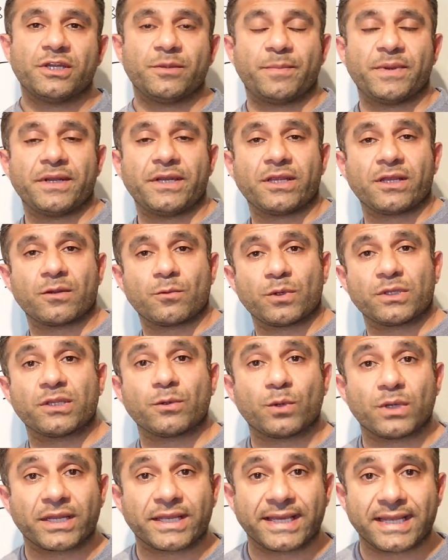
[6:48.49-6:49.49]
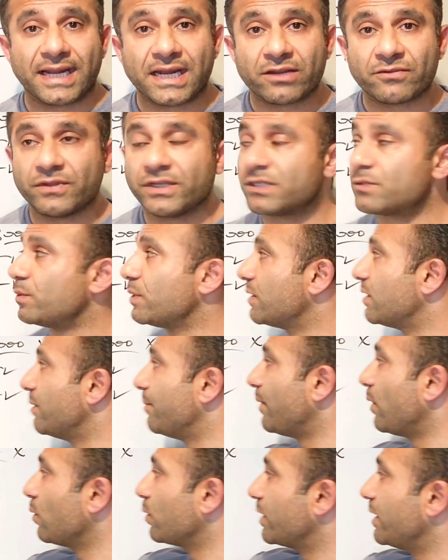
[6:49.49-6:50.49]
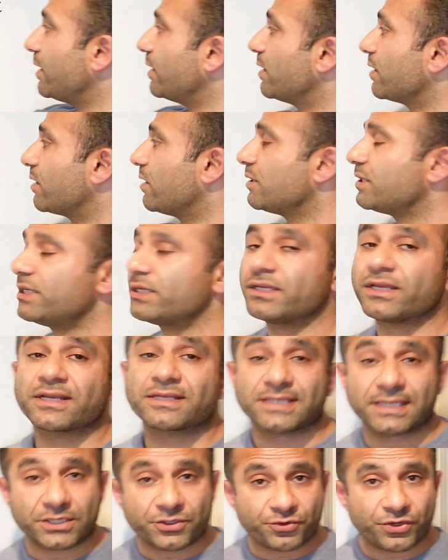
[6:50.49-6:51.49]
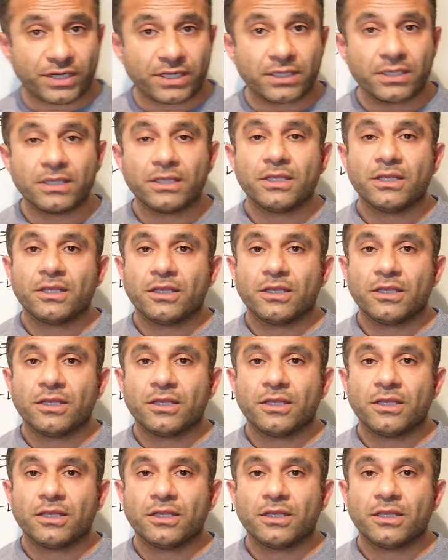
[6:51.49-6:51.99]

depending on what they want to get out of this, whether they're bulking, they're cutting, etc.